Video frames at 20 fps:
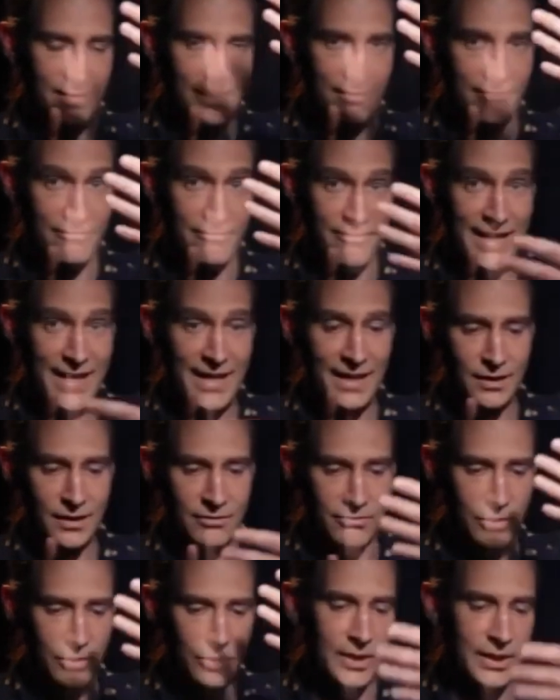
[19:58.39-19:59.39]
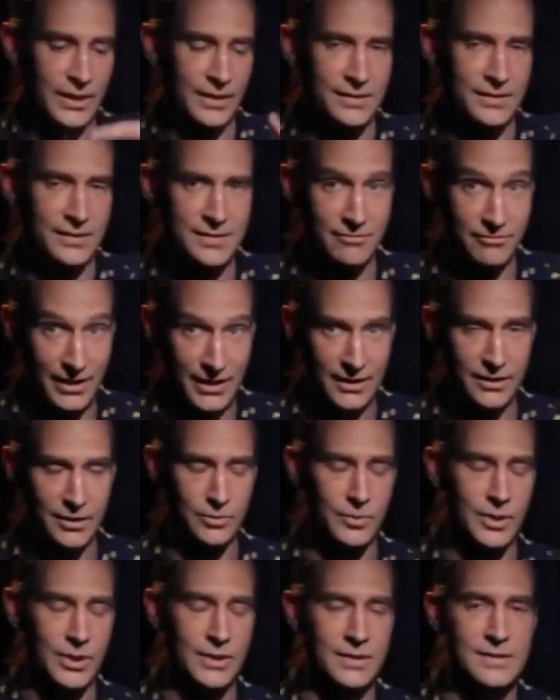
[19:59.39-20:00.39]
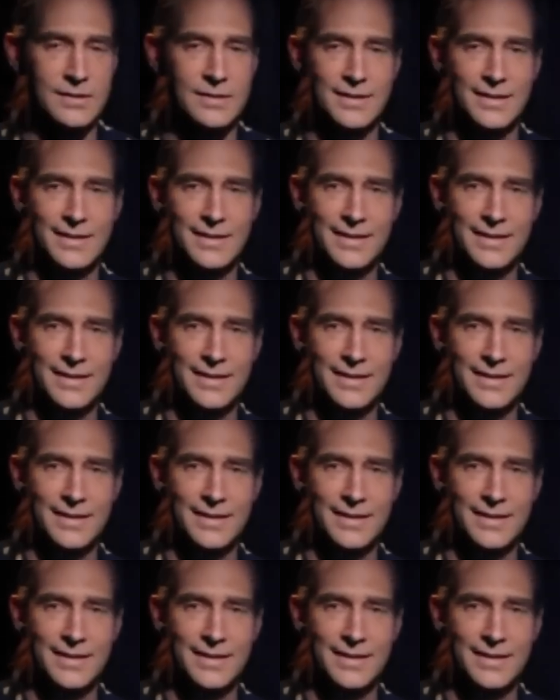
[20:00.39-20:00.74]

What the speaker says: veil of luminance, veiling luminance,